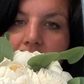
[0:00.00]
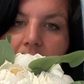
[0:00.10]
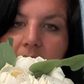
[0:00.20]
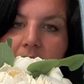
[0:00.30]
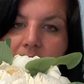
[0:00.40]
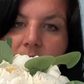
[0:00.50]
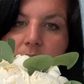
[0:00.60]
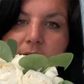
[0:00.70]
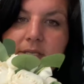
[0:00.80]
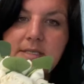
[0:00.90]
if you
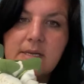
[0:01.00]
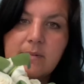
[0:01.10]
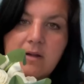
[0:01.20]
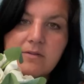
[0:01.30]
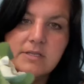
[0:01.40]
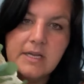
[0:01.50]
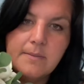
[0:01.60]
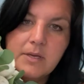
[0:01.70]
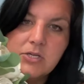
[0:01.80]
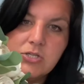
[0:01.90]
use these stem covers like
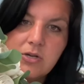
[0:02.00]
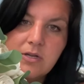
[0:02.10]
I'm going to show